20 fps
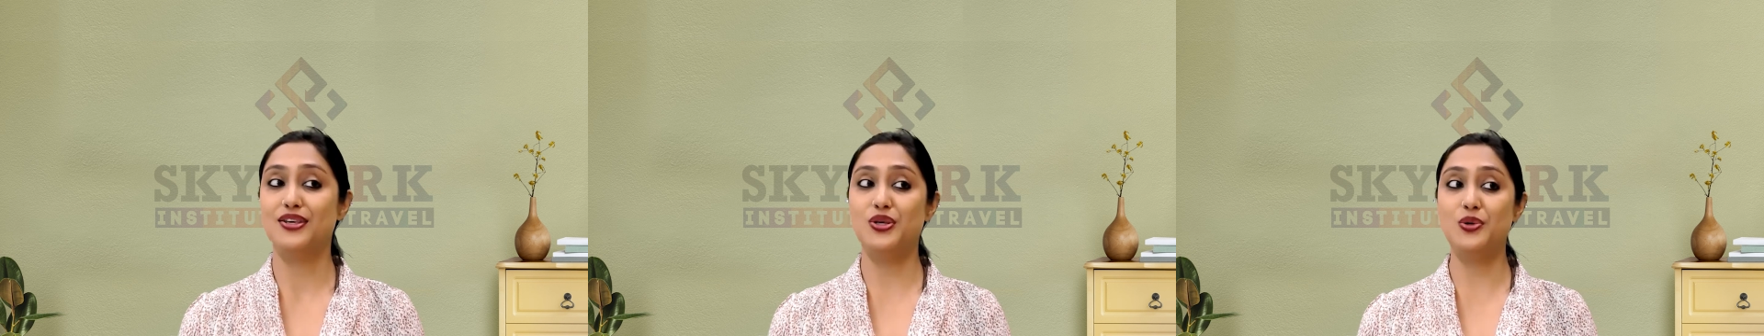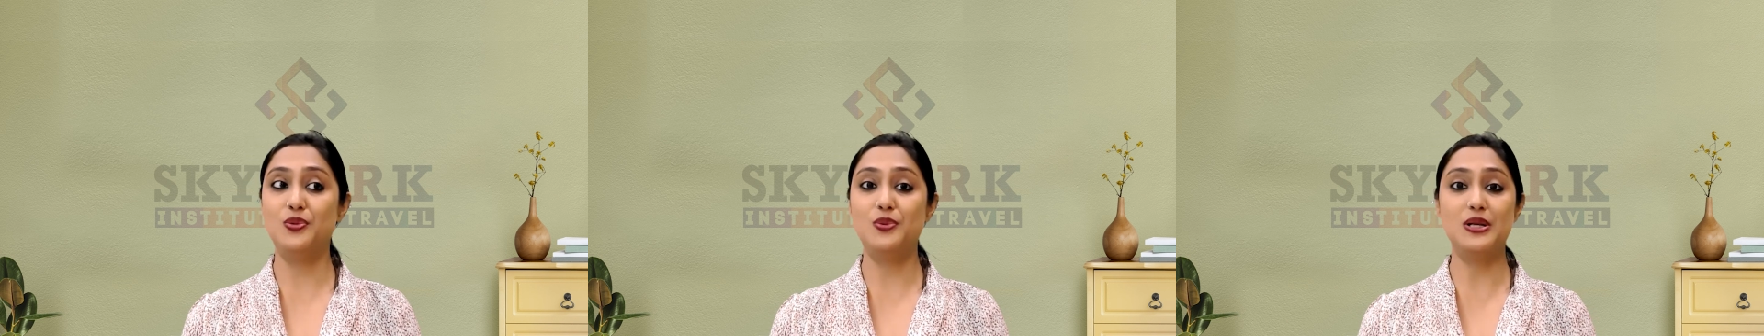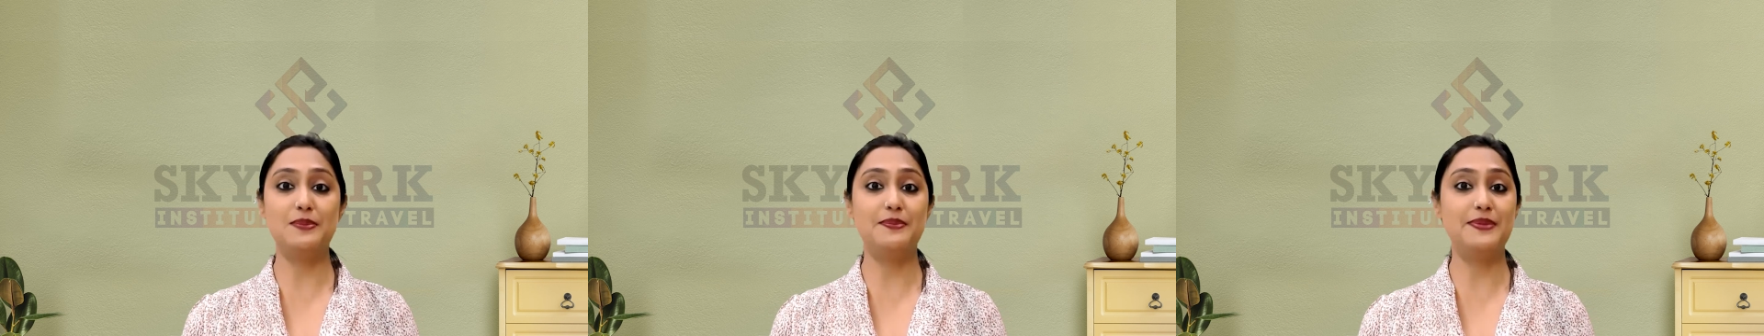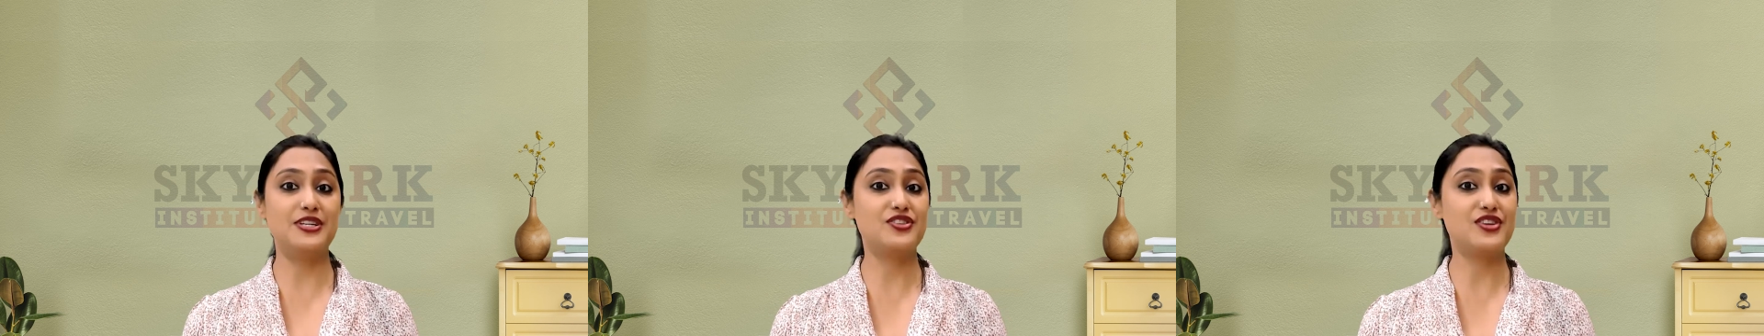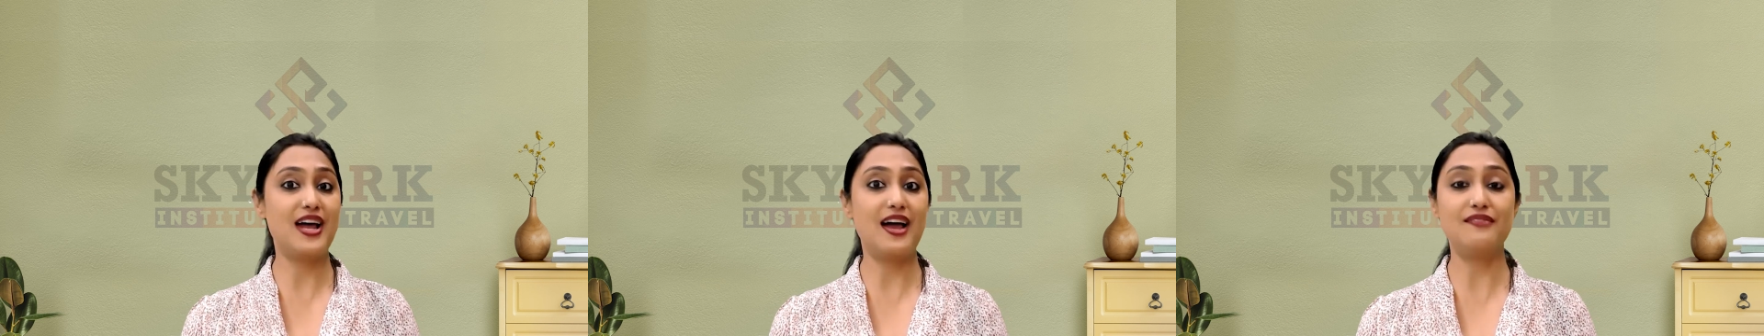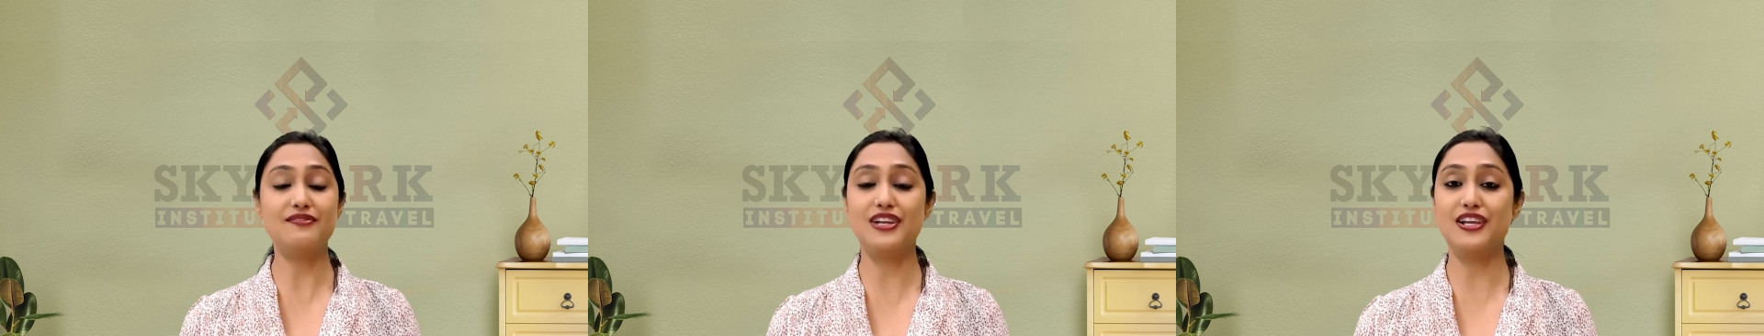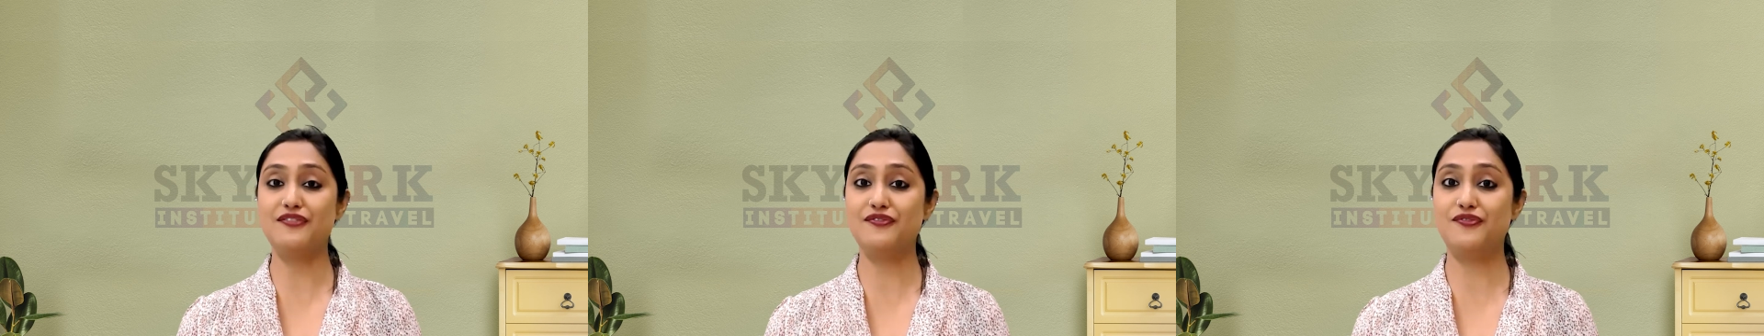you will be
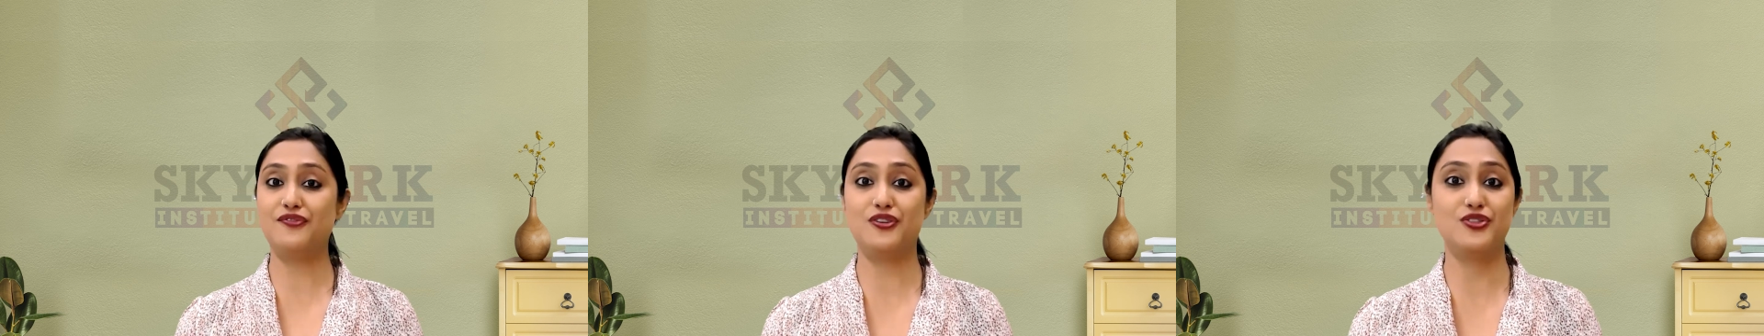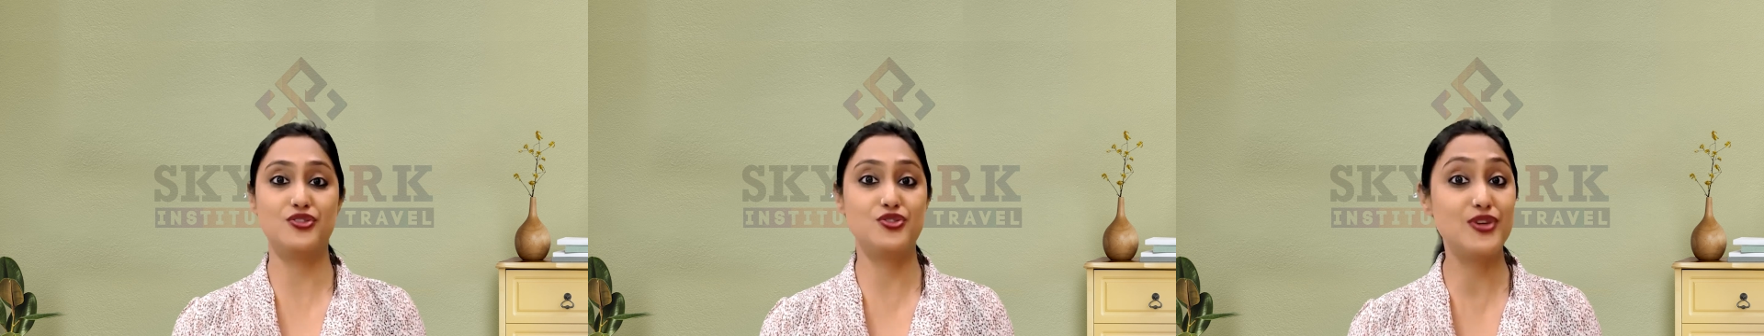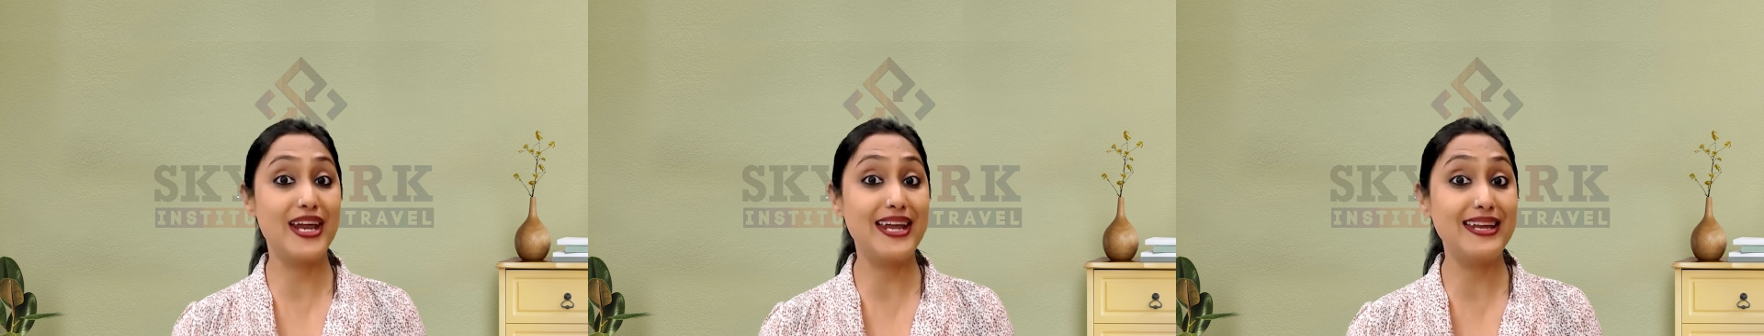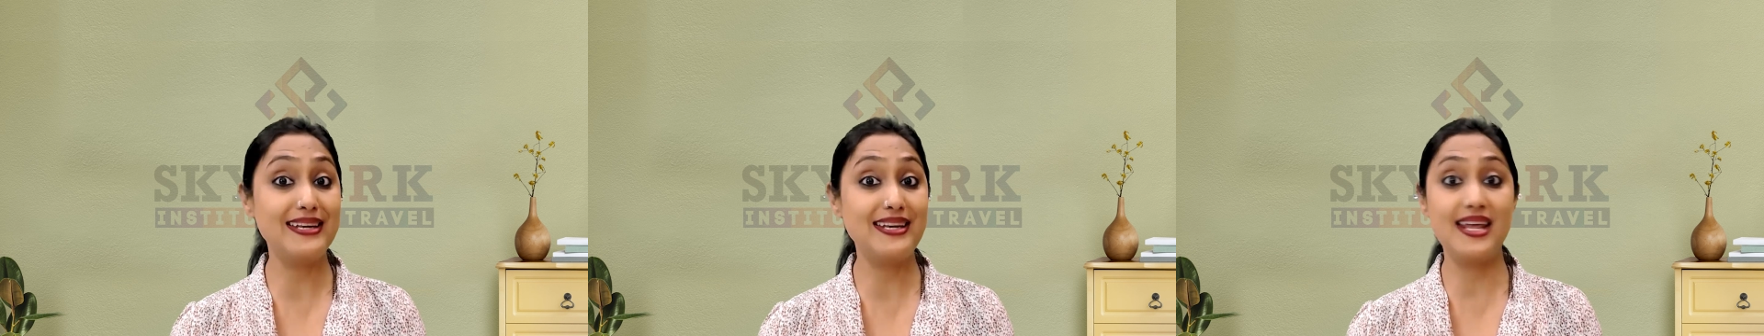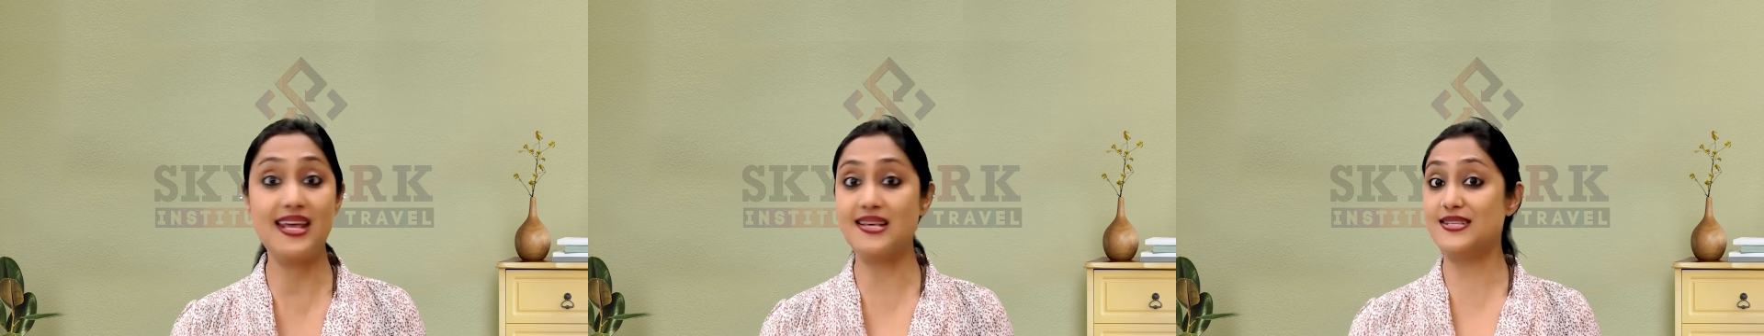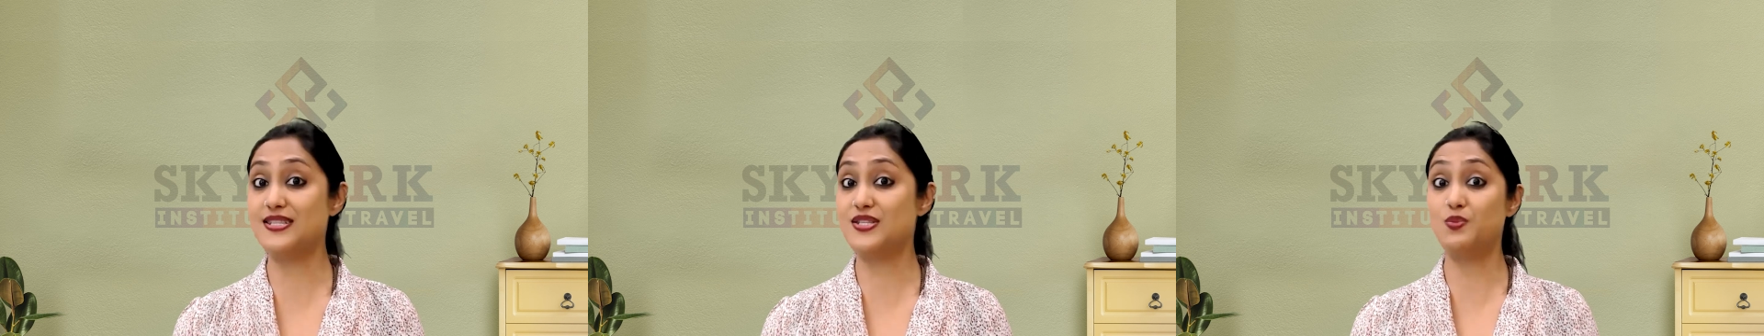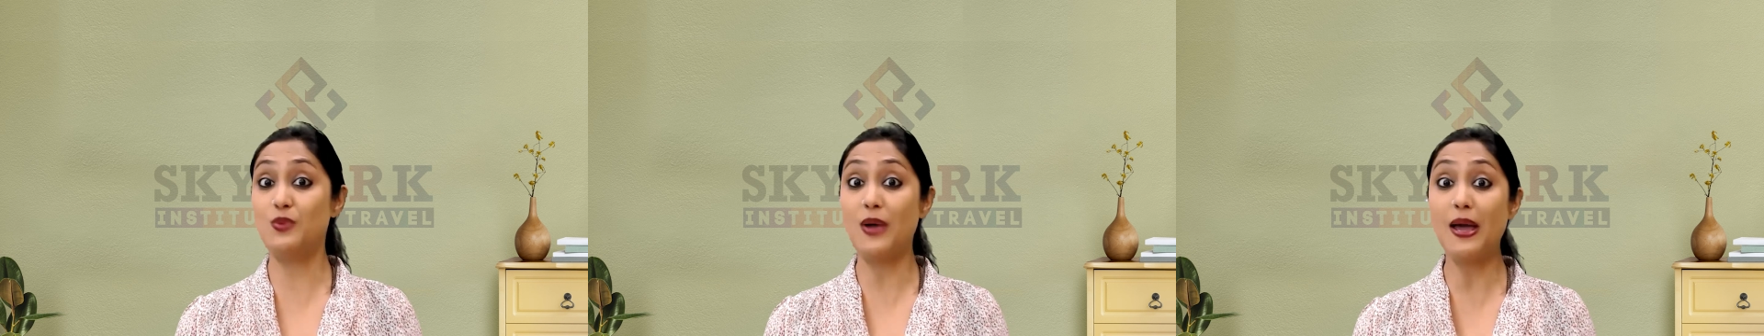traveling for trainings,